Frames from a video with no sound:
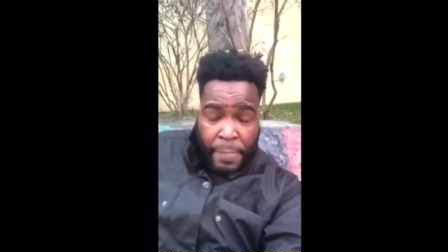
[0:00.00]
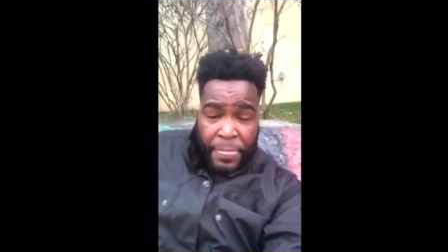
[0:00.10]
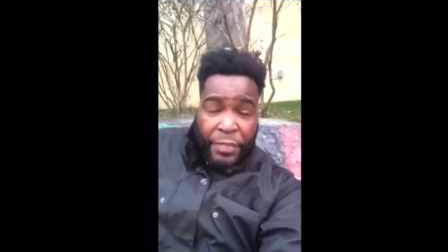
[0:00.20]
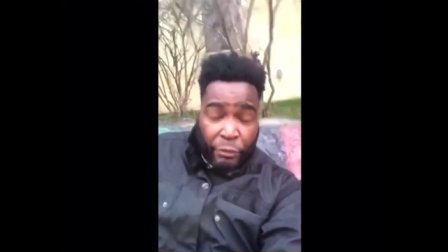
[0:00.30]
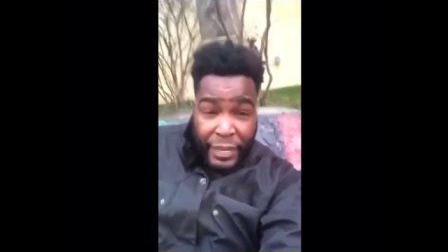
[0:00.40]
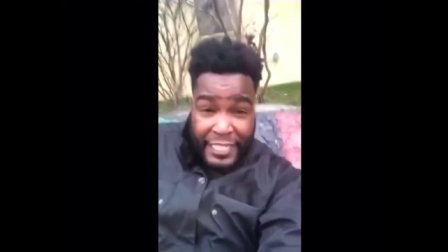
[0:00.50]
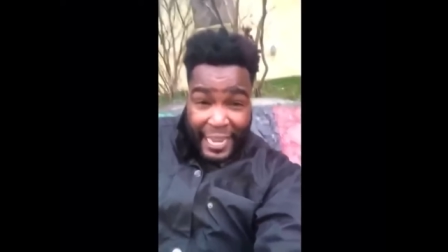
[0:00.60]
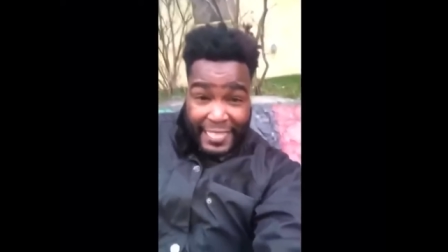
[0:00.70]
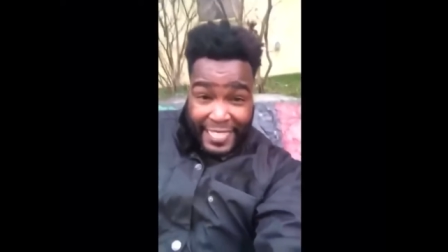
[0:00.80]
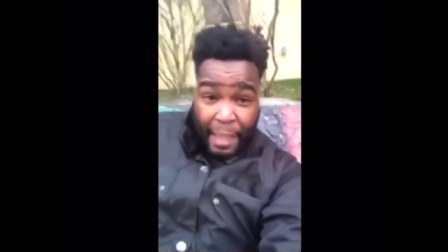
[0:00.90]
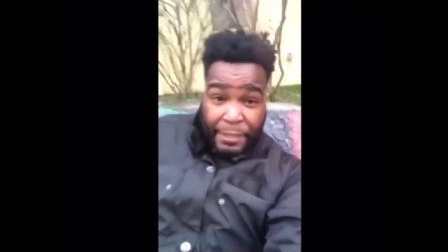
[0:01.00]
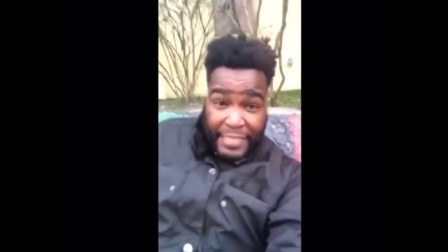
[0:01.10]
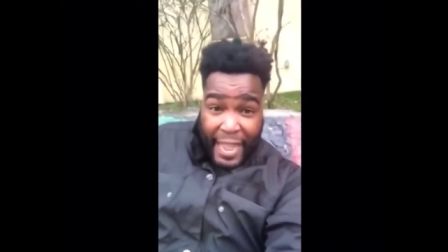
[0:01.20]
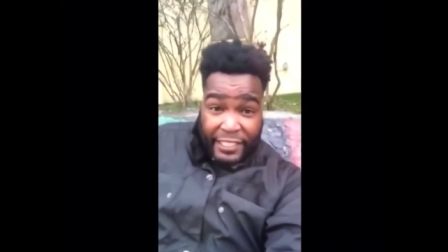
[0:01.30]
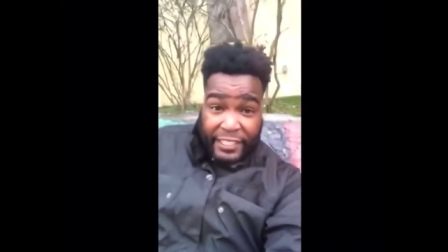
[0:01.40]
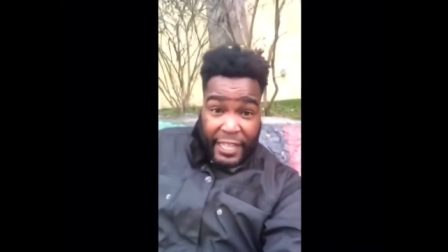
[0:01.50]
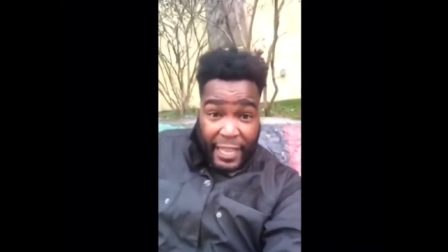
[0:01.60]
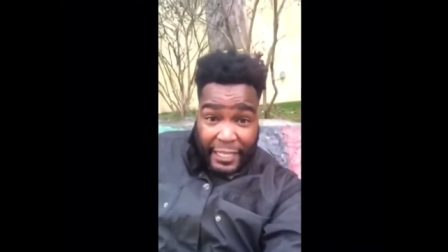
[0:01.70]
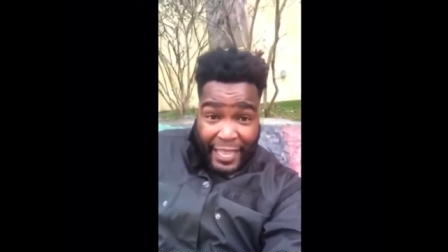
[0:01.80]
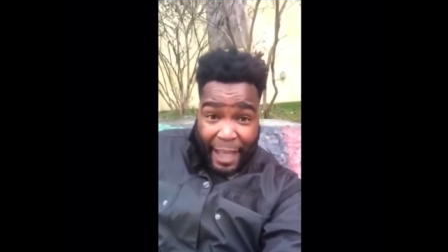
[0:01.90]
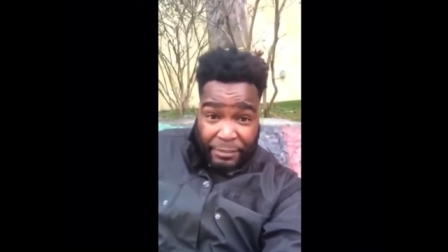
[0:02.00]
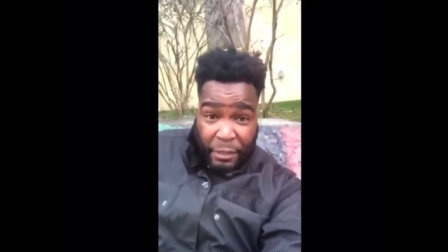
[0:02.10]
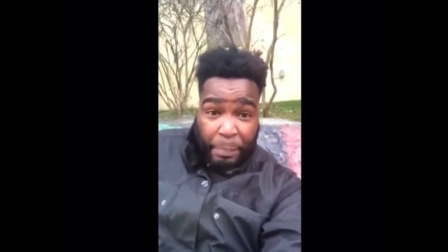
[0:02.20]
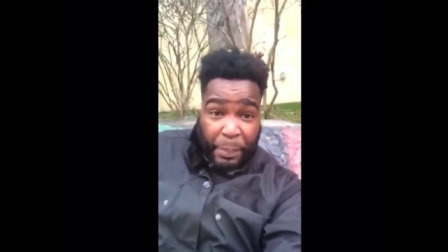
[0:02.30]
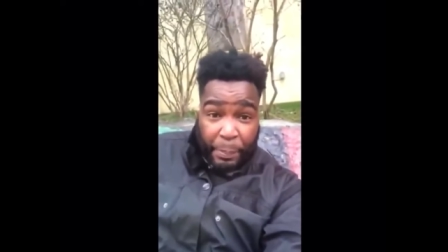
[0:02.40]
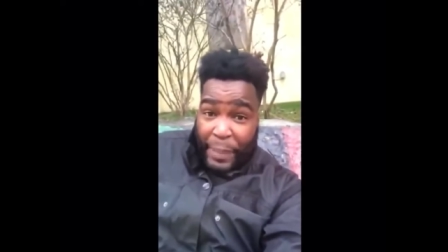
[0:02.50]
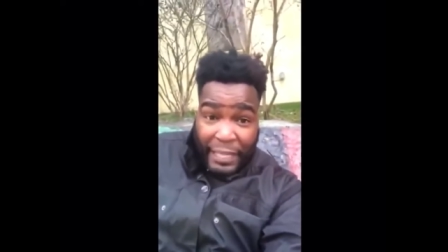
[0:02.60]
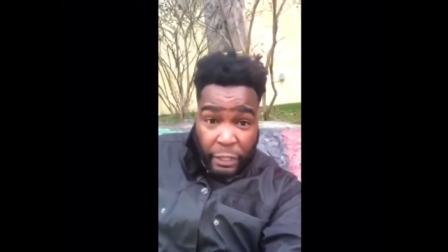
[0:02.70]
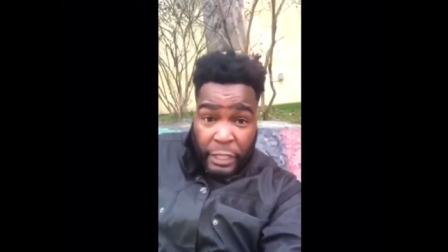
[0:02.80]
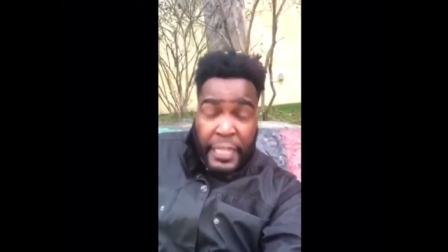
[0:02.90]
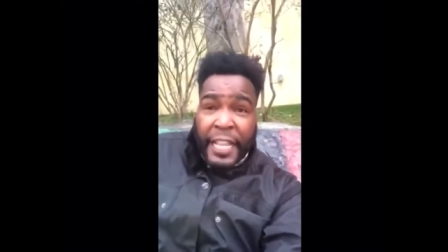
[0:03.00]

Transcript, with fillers: the helicopter, the propeller,